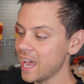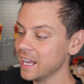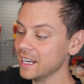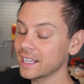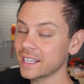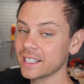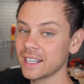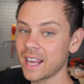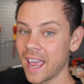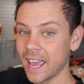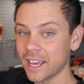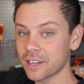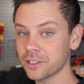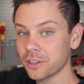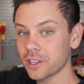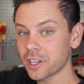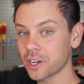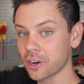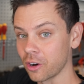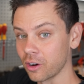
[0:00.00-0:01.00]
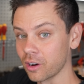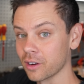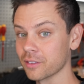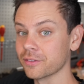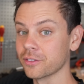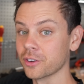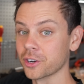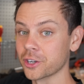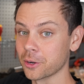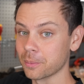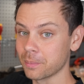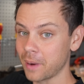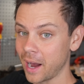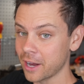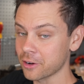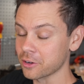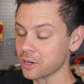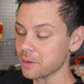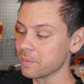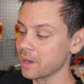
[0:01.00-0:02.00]
and it can handle the current for your
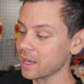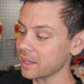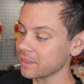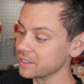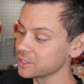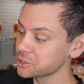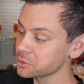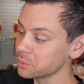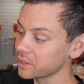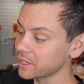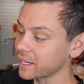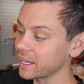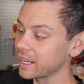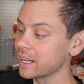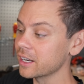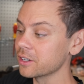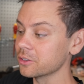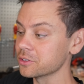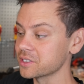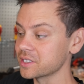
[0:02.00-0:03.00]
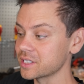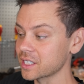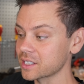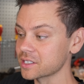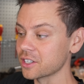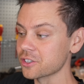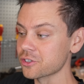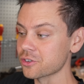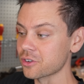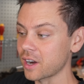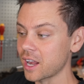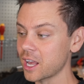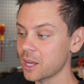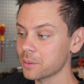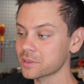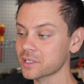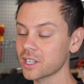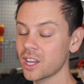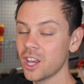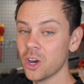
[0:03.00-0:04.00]
battery bank. This one can handle 600
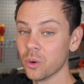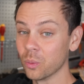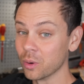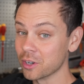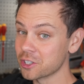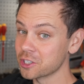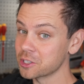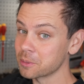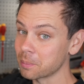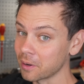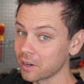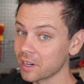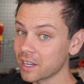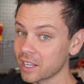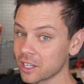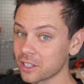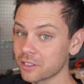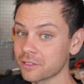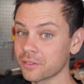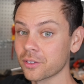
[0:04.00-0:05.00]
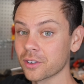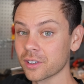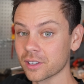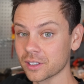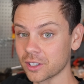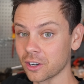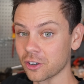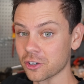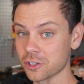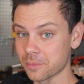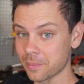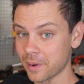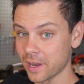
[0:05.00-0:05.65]
amps, which is pretty good for a large